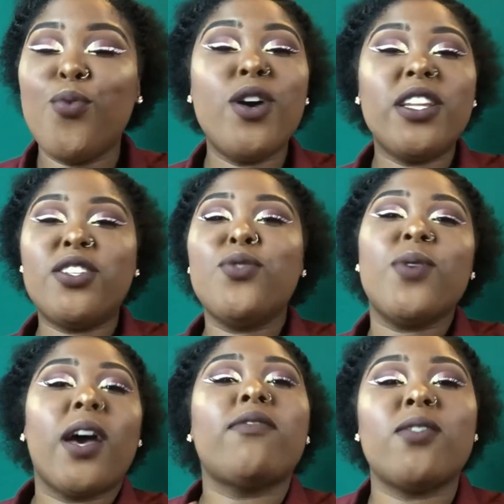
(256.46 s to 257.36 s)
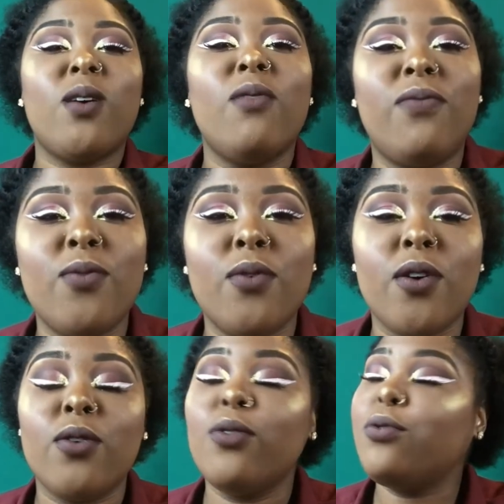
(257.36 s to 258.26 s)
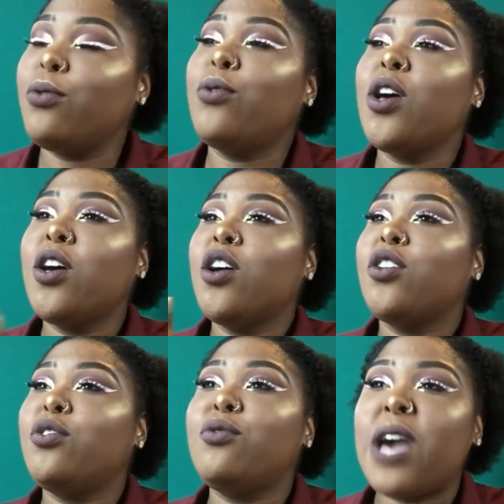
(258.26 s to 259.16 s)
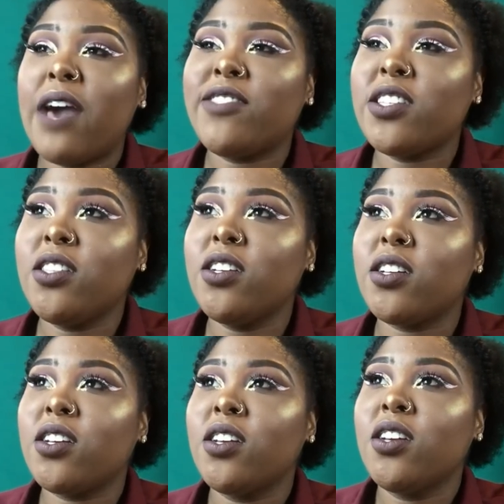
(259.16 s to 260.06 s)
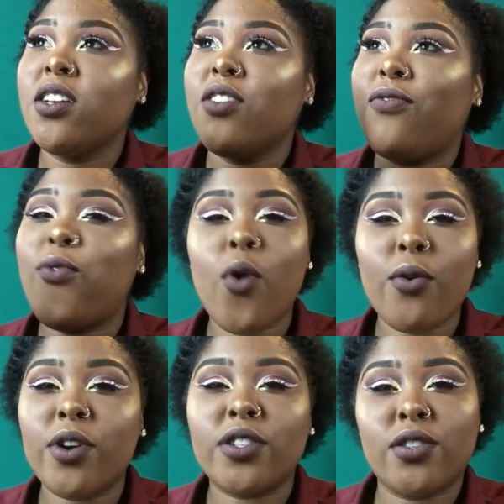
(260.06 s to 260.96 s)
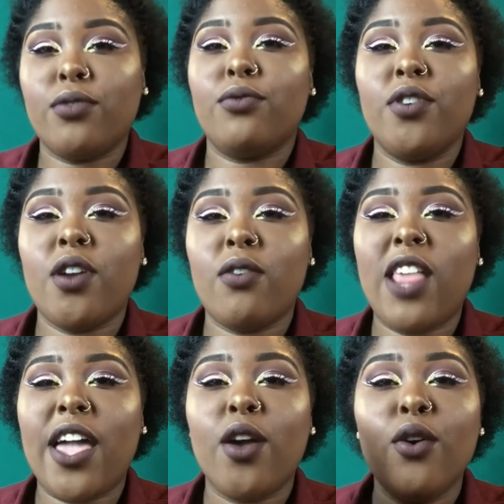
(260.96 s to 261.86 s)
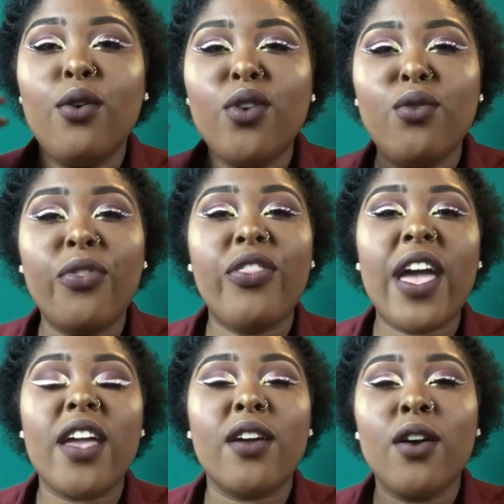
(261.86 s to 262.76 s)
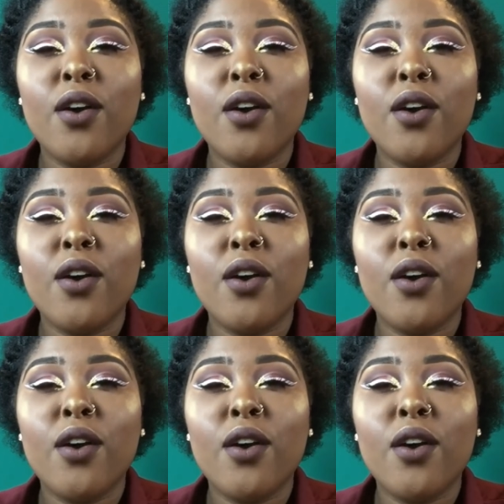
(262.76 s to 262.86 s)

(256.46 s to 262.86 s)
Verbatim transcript: what do you have to hope for? Who do you have to look forward to? You know, like, who do you thank?